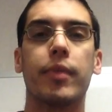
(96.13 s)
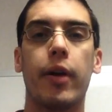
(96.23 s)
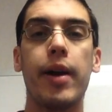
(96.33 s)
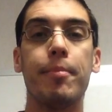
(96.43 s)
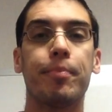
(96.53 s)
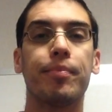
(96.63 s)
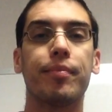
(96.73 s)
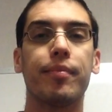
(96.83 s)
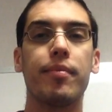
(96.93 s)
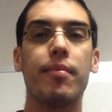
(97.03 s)
Alright,
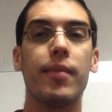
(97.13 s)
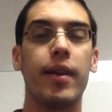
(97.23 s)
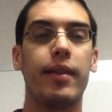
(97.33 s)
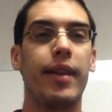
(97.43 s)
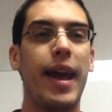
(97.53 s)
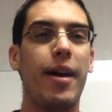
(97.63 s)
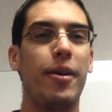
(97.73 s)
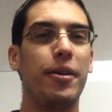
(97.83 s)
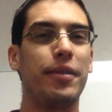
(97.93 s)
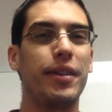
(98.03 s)
now
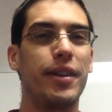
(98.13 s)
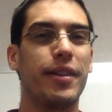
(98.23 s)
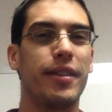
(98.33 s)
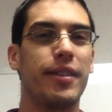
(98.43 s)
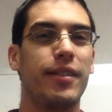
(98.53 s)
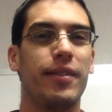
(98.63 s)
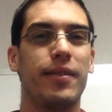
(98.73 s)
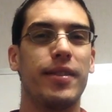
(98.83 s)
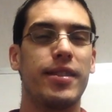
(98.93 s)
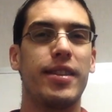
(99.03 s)
hopefully you're
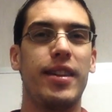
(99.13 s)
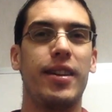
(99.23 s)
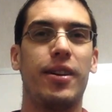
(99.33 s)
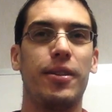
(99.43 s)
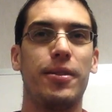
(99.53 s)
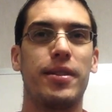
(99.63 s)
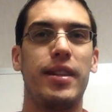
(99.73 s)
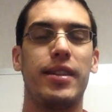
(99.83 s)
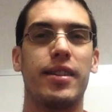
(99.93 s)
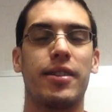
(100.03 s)
seeing all those
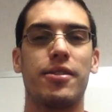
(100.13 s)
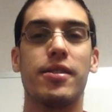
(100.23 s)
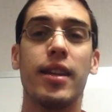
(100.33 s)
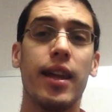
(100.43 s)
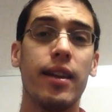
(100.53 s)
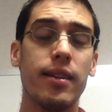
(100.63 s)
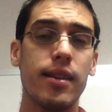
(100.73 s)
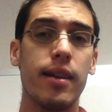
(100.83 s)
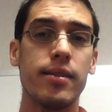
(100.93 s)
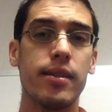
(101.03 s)
key signatures, and
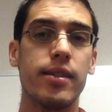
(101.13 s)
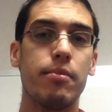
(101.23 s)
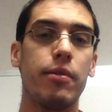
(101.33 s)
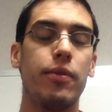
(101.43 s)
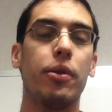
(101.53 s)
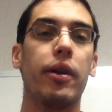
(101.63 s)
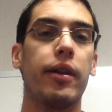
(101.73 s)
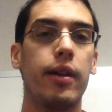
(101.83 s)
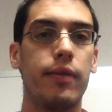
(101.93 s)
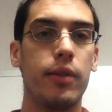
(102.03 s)
as I said before,
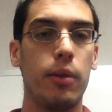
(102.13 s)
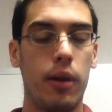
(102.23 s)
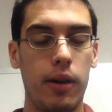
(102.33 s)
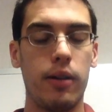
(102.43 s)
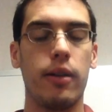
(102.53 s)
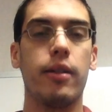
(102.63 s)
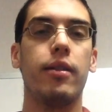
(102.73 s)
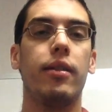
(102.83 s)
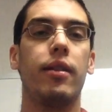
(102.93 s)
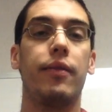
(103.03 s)
if you
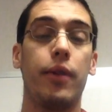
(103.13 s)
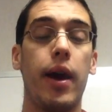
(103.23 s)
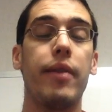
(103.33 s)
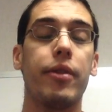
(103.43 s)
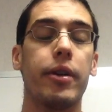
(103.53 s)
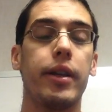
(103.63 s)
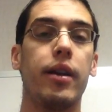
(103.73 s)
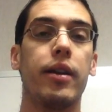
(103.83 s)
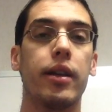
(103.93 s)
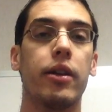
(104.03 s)
have already
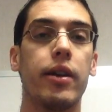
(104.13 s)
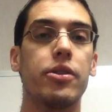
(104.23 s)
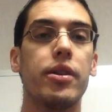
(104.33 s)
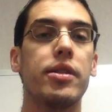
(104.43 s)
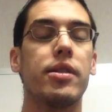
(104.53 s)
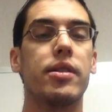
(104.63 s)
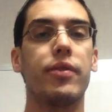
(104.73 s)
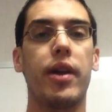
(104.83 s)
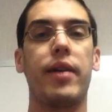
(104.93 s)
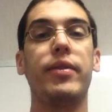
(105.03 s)
done it, congratulations. If
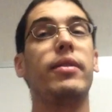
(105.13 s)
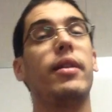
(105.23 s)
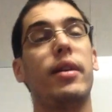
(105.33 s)
you haven't,